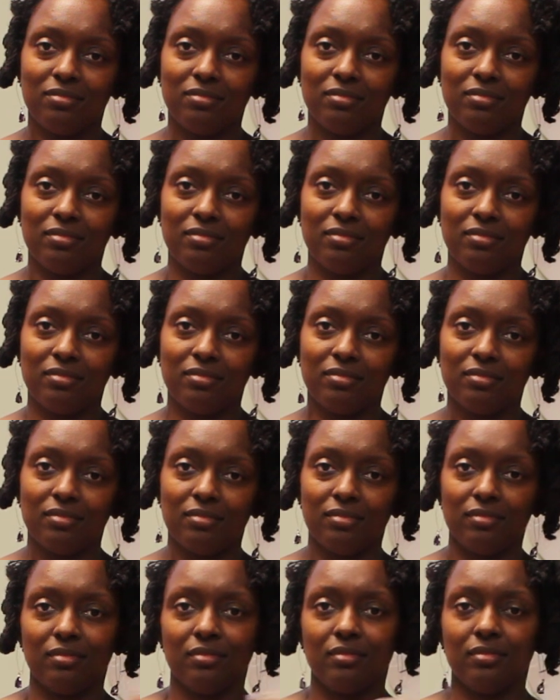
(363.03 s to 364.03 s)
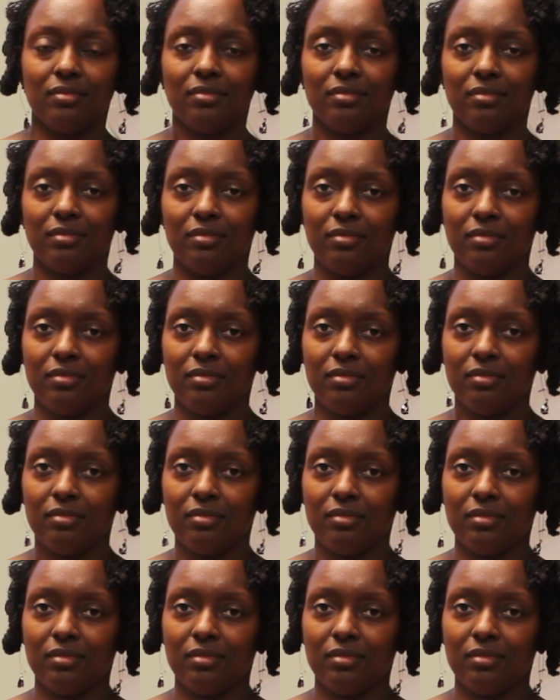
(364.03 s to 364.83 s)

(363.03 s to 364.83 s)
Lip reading: Nobody speaks.